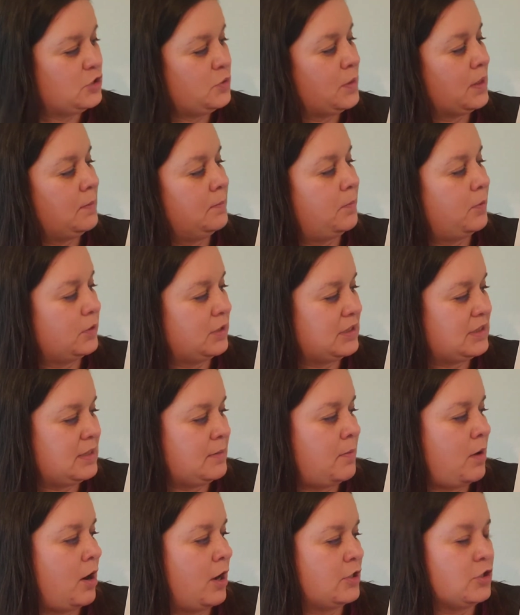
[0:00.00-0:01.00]
You can bullet
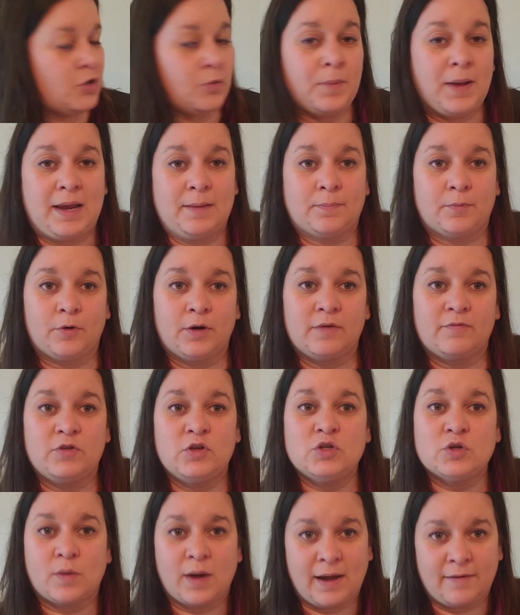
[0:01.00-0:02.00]
them on your paper. If
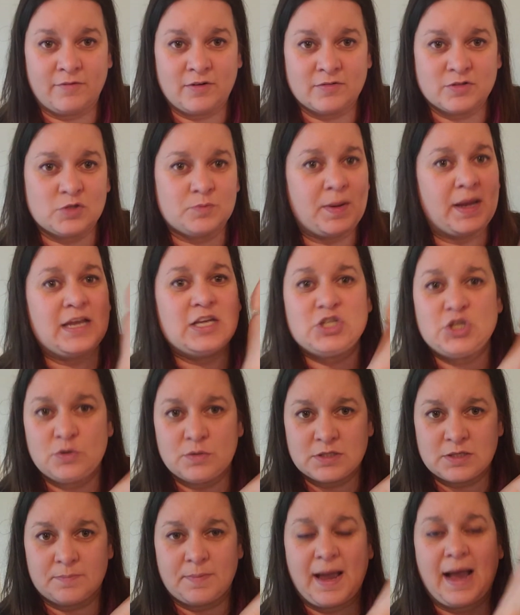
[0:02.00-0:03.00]
you don't have enough space,
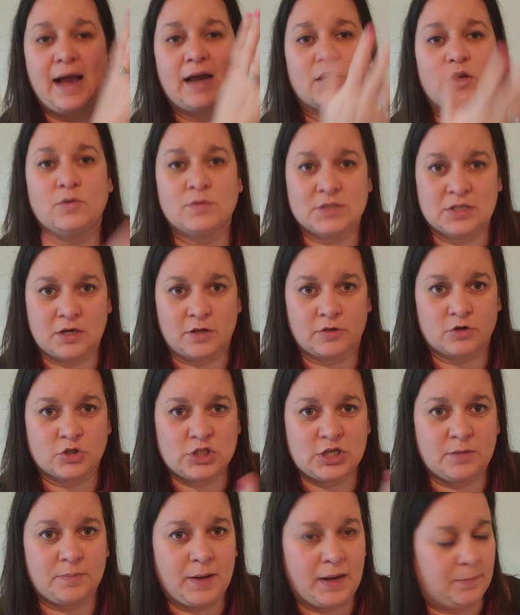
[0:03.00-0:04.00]
use the back, use another
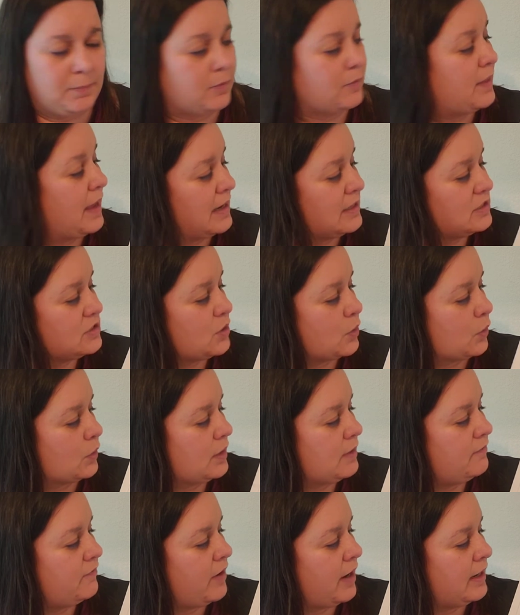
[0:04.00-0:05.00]
sheet of paper. That is
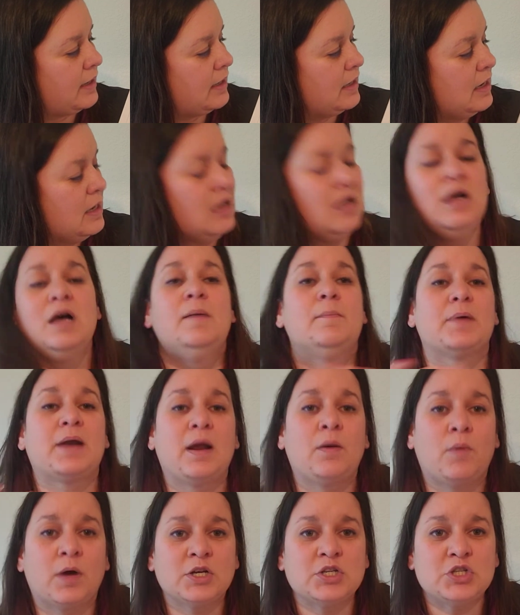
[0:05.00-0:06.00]
totally fine. But I
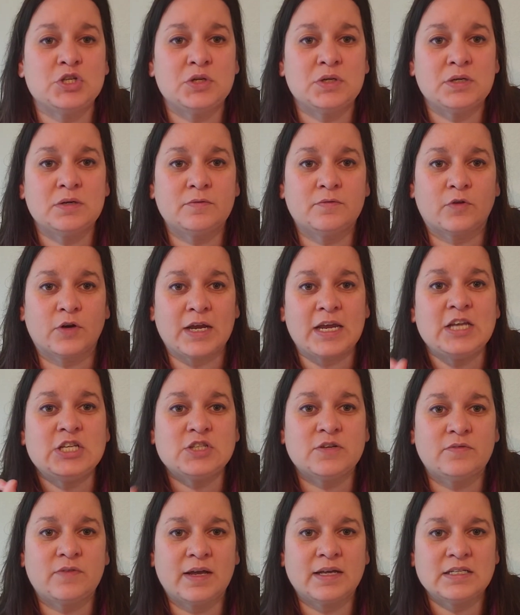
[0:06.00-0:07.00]
want you to, for each
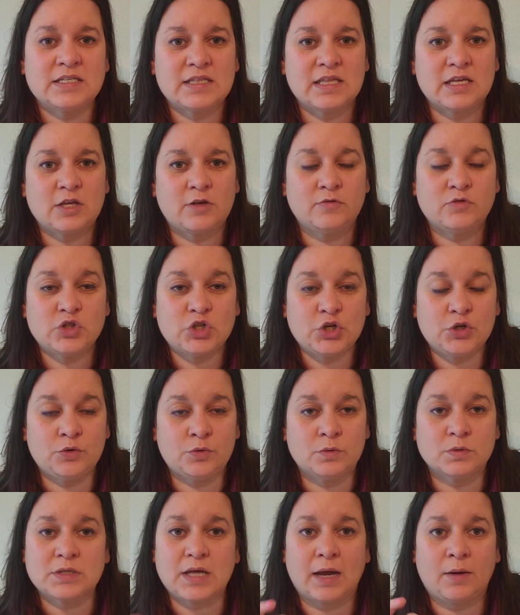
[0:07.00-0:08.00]
event that you
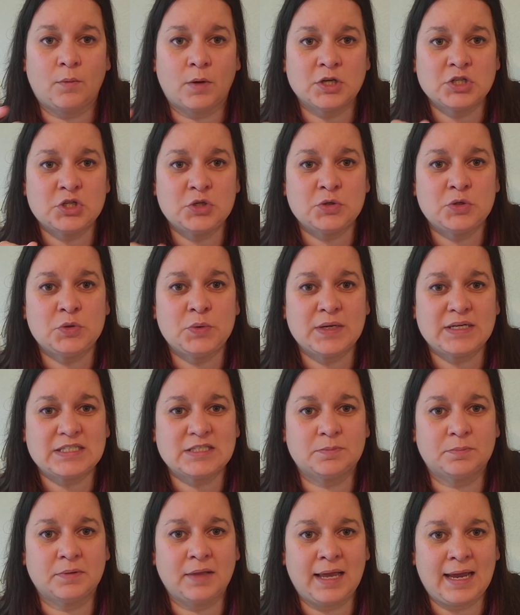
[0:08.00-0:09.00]
choose, I want you to
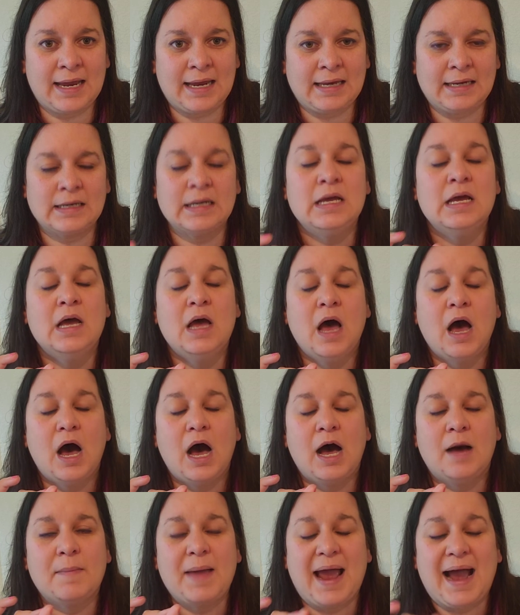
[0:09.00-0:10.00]
explain
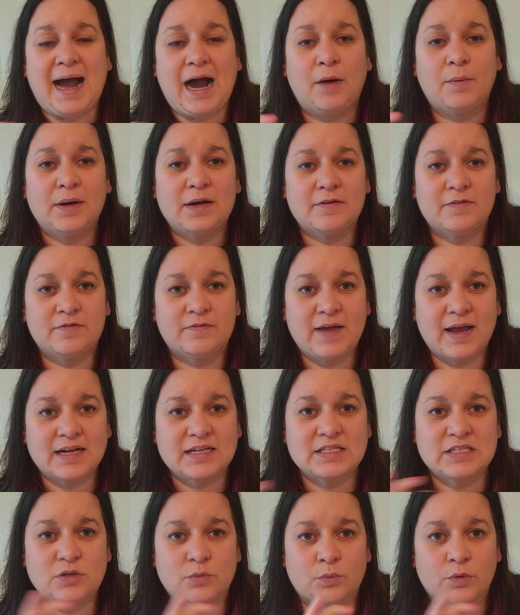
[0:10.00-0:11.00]
how it
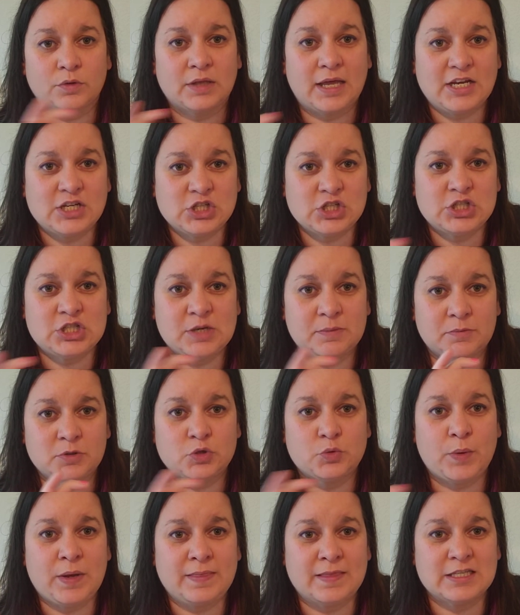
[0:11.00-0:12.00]
affects the relationship
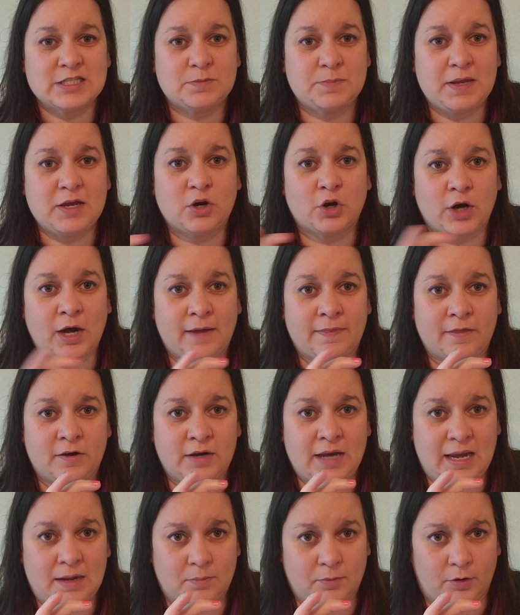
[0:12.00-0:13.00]
between the speaker and the
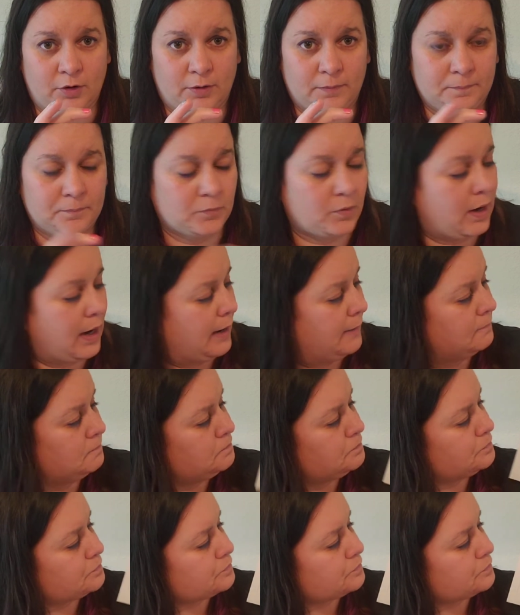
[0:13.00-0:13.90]
neighbor, okay?